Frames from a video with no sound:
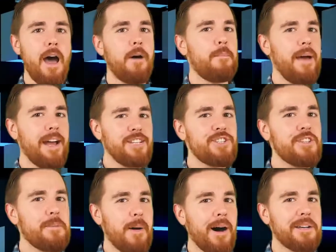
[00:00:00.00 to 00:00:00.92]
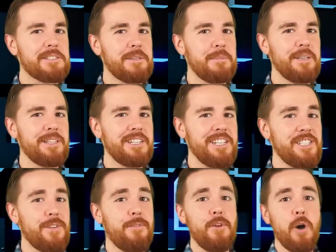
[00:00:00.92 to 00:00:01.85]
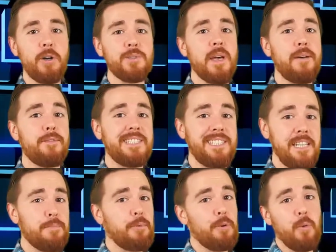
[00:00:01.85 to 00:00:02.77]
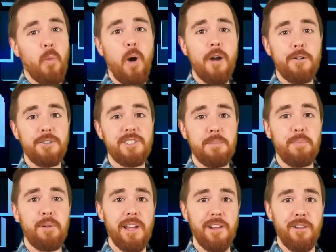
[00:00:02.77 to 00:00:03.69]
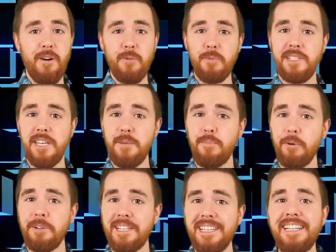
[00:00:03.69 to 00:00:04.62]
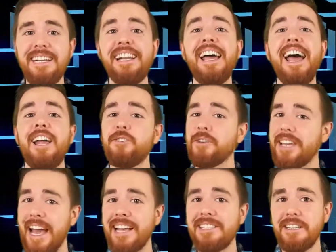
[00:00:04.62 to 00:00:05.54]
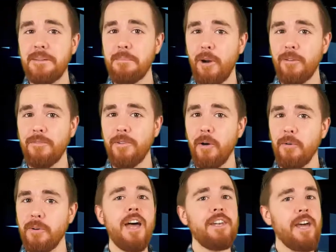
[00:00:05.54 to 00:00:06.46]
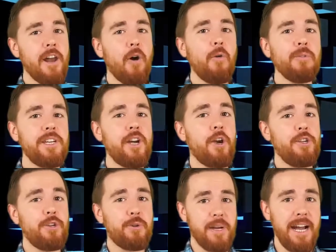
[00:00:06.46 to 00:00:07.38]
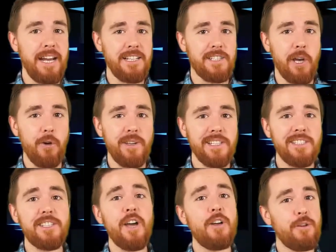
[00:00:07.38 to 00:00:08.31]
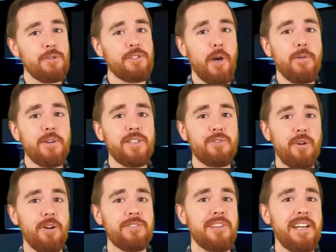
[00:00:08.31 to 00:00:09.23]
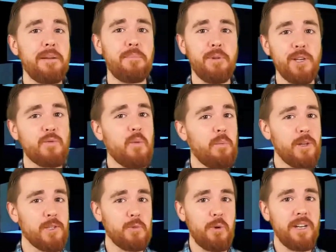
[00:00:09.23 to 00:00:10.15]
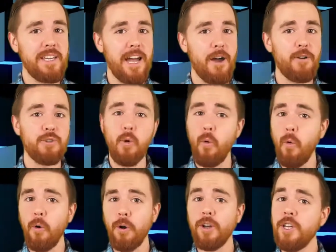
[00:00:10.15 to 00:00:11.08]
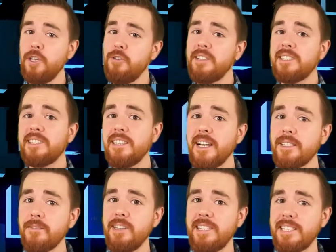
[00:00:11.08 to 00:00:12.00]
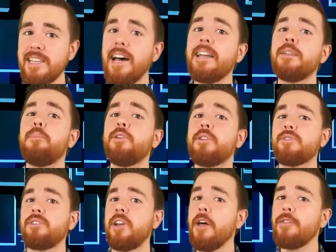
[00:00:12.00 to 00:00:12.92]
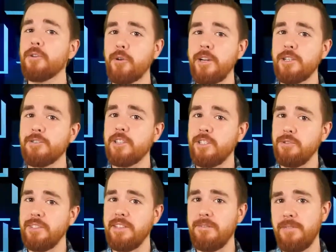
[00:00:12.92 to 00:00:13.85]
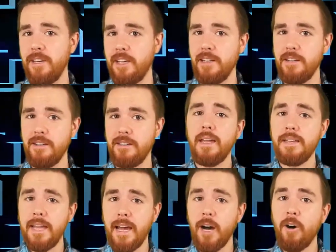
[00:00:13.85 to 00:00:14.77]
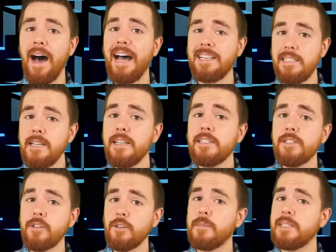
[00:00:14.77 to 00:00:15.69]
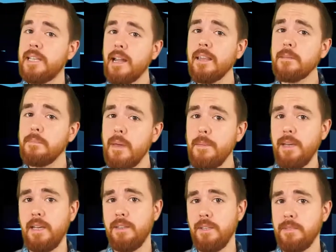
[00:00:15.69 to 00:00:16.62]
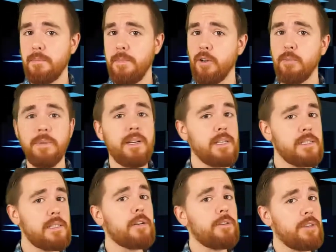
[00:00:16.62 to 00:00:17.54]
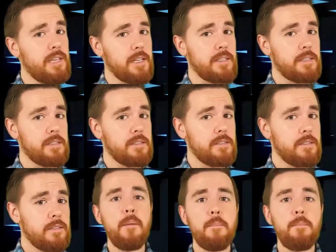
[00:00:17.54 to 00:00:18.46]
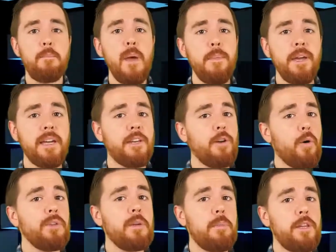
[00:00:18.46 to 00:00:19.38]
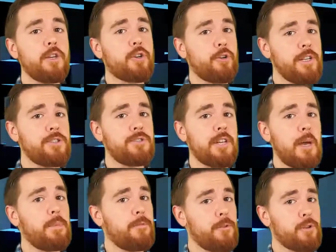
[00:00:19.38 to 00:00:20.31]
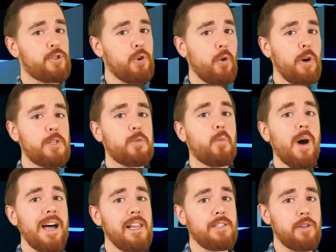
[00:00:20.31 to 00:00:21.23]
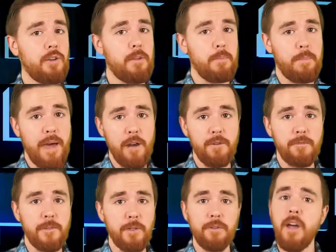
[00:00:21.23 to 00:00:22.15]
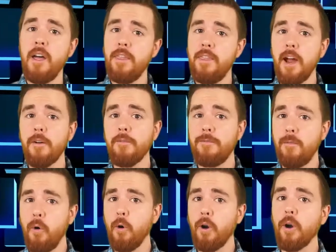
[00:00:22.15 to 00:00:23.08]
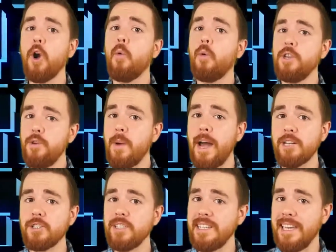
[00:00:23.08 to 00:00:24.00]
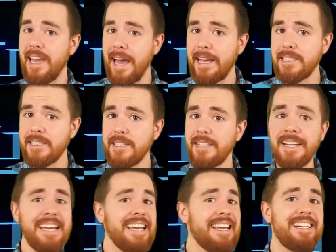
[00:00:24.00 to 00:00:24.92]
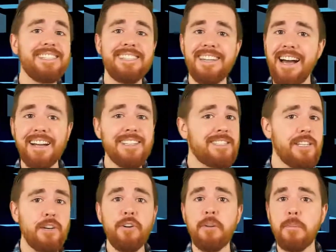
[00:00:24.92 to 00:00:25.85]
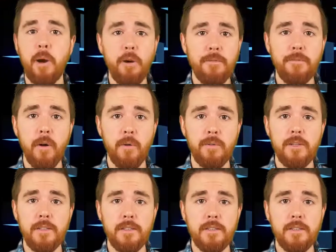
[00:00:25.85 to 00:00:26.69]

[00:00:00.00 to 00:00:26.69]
Imagine the possibilities if you also have a Deeproot Waters in play along with Deeproot Elite and you're casting merfolk. Not only are you creating tokens, those tokens are also getting +1/+1 counters, or you can selectively decide to put those on other creatures that you see fit. Now, I did consider Metallic Mimic in this build, but consider this. Mimic can only be the creature type of your choice while it's on the battlefield. Therefore, when you actually cast it, it is not considered a merfolk.